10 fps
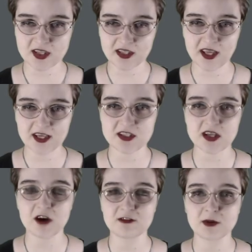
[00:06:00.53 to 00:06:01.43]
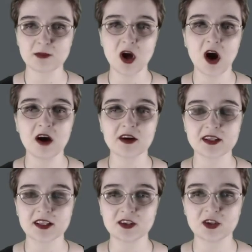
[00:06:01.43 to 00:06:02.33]
an exile from God
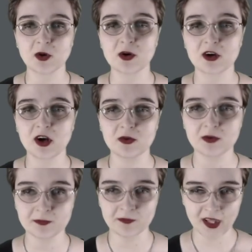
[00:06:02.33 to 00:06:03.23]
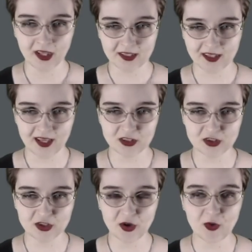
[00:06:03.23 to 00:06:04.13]
akin to her own.
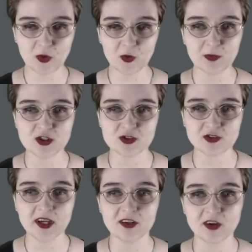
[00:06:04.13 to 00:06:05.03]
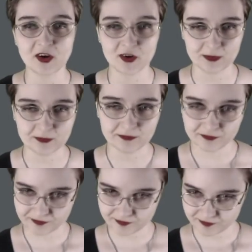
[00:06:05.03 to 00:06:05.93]
Cain too betrayed her.
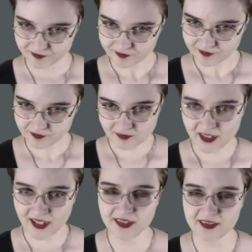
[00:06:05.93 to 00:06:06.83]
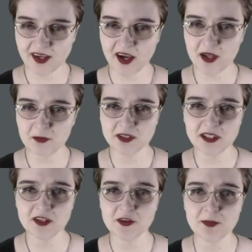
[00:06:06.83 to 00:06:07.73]
In time,
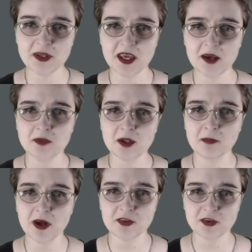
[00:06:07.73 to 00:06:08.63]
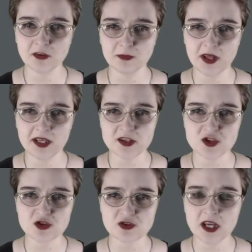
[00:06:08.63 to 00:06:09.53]
Lilith became the mother of many
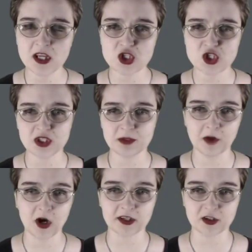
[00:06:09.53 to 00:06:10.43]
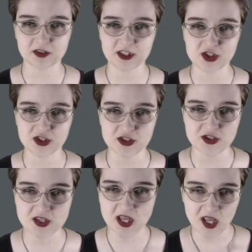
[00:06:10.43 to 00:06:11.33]
strange and demonic
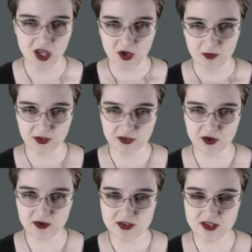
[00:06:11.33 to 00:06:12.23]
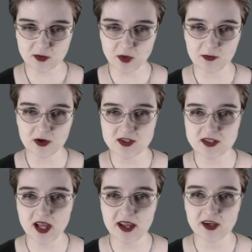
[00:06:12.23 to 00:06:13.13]
creatures. But those that were most
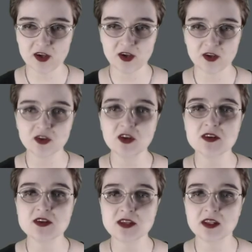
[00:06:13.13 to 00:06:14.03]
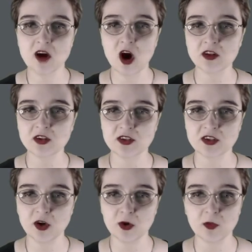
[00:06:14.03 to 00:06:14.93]
like her, those that honored
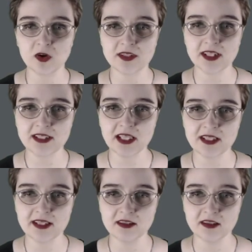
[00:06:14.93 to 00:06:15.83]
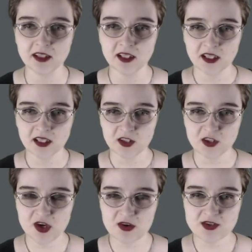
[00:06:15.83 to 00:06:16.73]
her, were the Lilith,
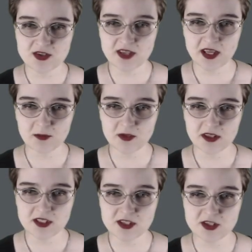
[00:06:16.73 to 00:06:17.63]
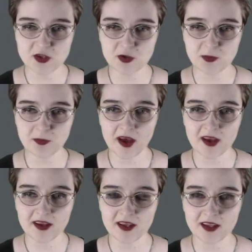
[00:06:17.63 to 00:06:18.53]
those named the
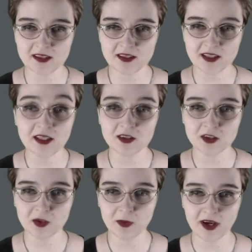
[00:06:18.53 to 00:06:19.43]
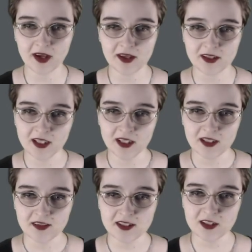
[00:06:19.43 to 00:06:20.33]
succubi and the incubi.
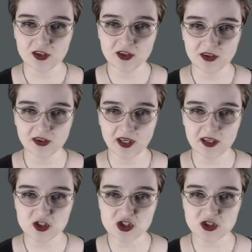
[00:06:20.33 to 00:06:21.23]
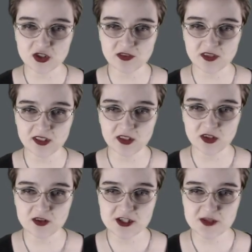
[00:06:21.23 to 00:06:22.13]
They in turn had children, and
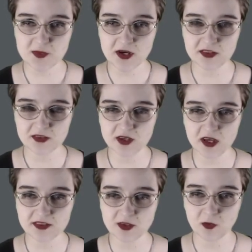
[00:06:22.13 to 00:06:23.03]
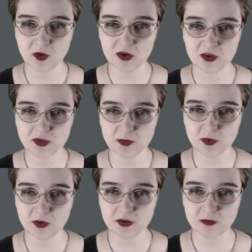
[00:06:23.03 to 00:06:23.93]
those spread throughout the world,
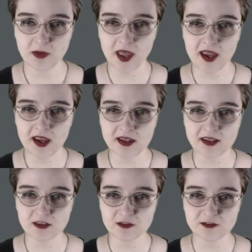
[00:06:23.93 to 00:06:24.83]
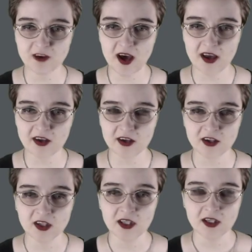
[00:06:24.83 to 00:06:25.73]
born of pain and fire,